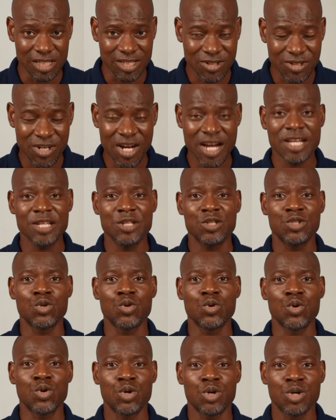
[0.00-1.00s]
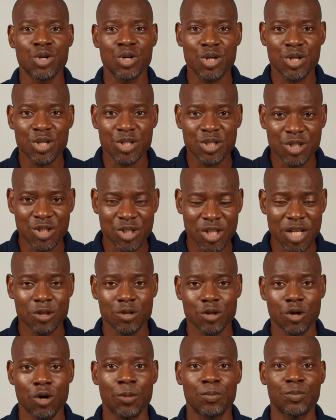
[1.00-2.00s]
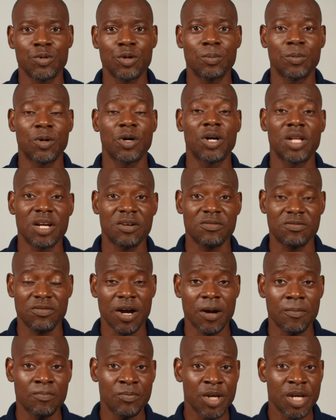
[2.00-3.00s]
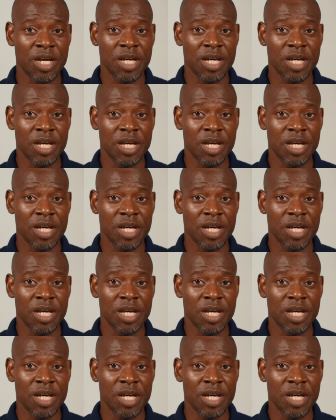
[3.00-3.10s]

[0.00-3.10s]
trying to set up your broiler farm